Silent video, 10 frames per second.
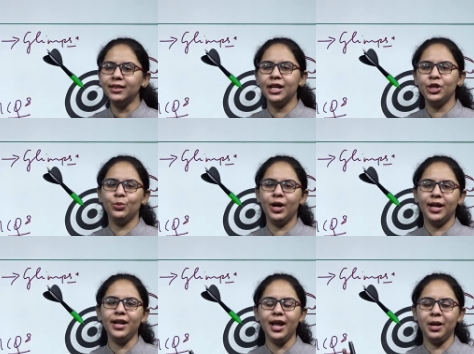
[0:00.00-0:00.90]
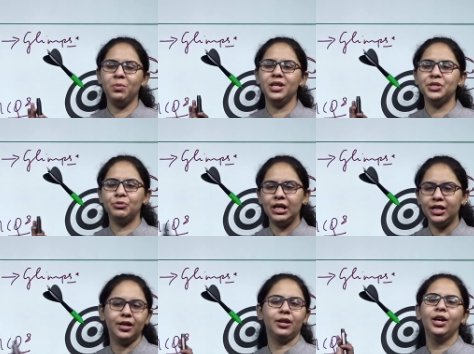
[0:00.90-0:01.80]
that you are an
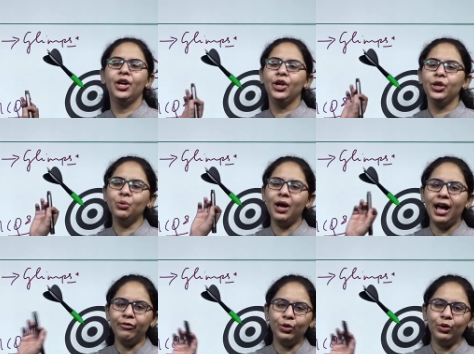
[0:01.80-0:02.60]
administrator. You have